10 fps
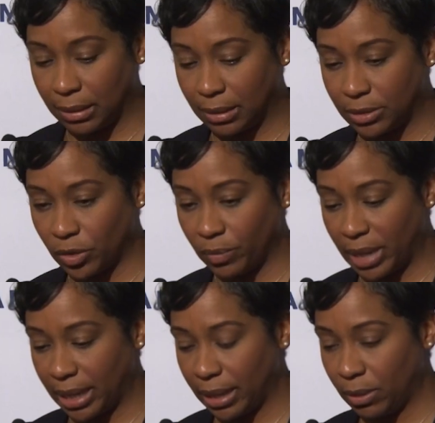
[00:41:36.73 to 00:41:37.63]
So
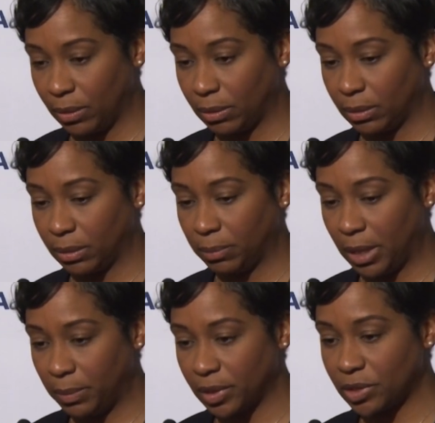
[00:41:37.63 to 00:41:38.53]
my
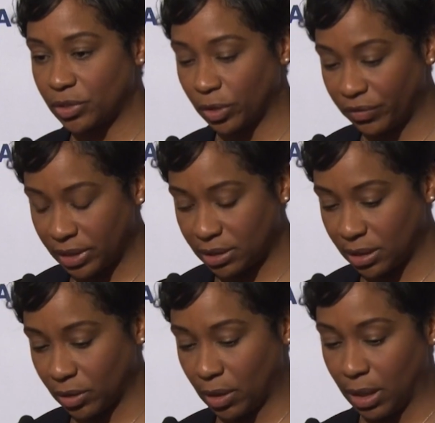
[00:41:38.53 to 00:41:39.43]
public service
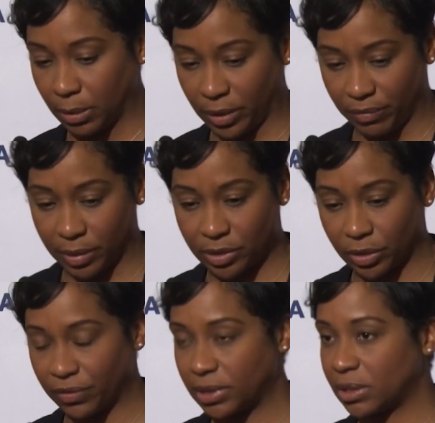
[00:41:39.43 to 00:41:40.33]
and call to public
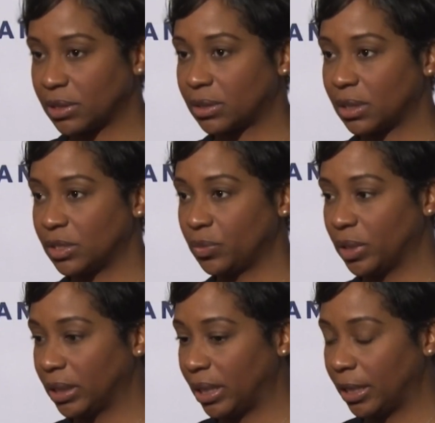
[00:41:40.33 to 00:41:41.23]
service is
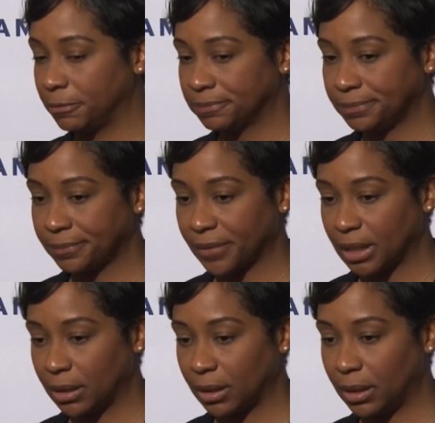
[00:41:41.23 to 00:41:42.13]
really
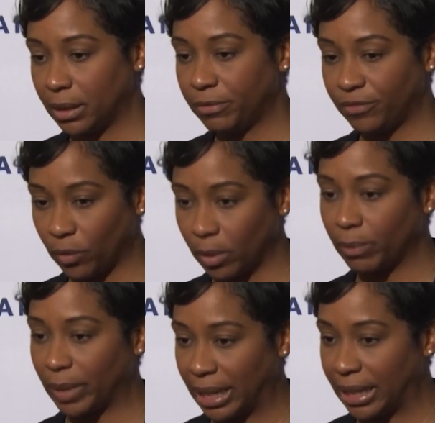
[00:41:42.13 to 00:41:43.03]

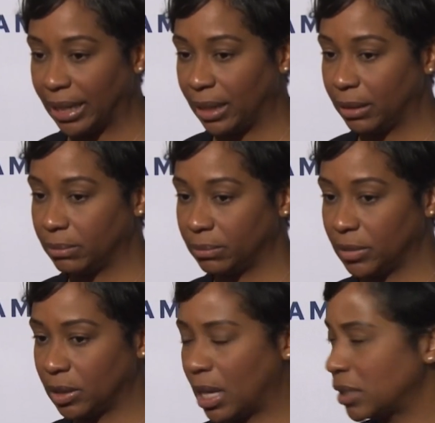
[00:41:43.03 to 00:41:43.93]
informed by
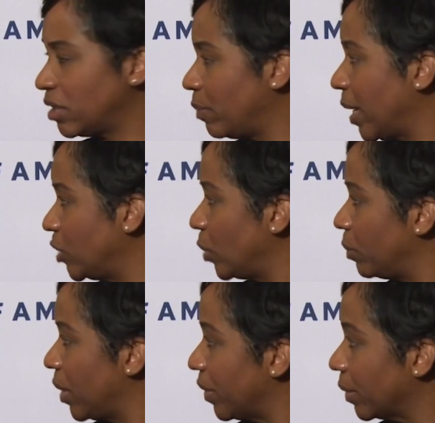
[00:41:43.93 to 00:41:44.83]
the loss of my twin
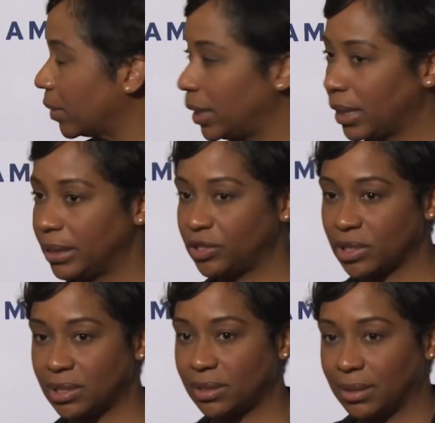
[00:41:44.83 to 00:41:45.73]
brother.
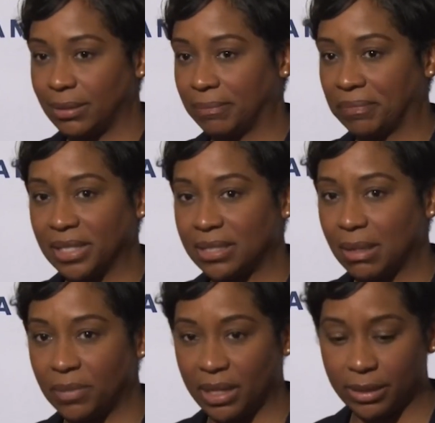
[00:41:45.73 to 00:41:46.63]

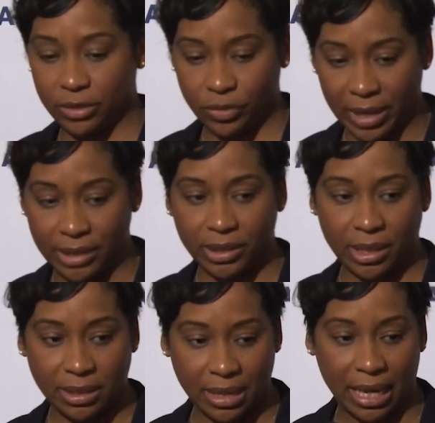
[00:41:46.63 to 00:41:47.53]
Something as tragic
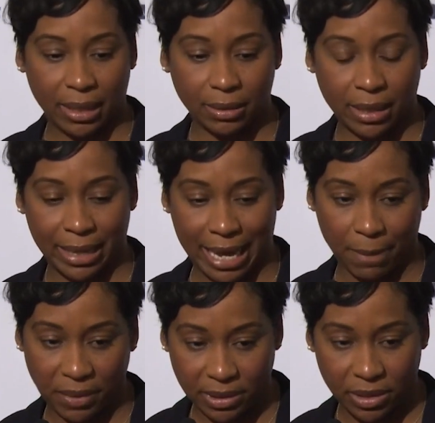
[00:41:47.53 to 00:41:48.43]
as that
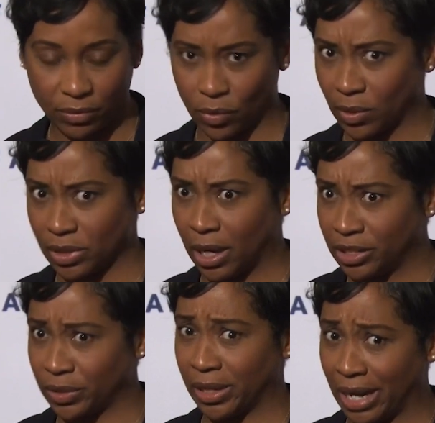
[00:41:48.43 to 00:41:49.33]
happens, and of course
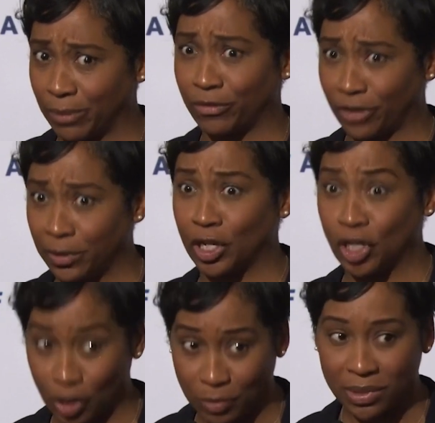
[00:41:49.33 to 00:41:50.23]
Andrea and I were very
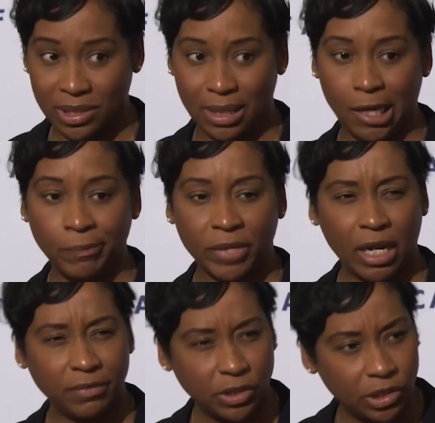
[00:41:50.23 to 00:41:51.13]
close. I
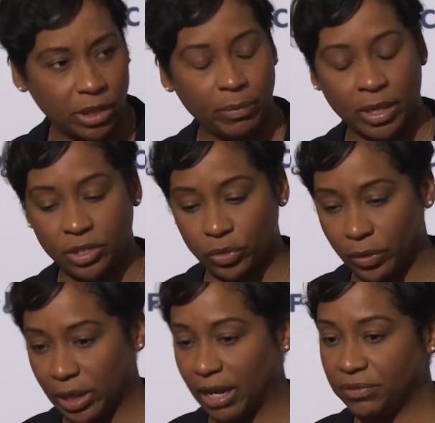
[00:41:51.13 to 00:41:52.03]
often share my
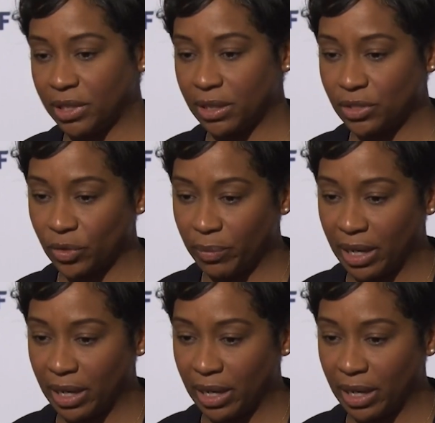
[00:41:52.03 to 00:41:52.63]
story often, and so